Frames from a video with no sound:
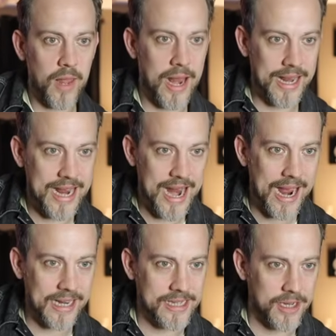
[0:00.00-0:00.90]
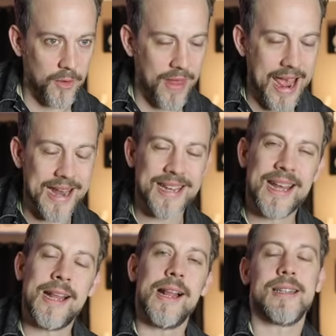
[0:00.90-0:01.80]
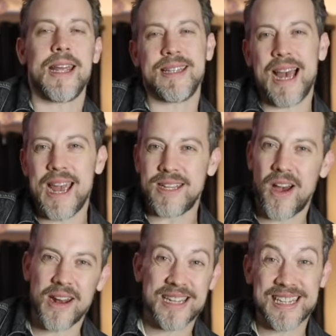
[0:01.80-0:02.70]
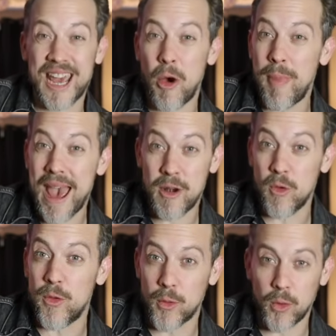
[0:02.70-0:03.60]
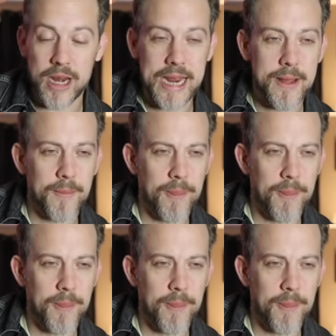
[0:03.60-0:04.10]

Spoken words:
Again, I consider that, it's like diatonic scale pattern 3.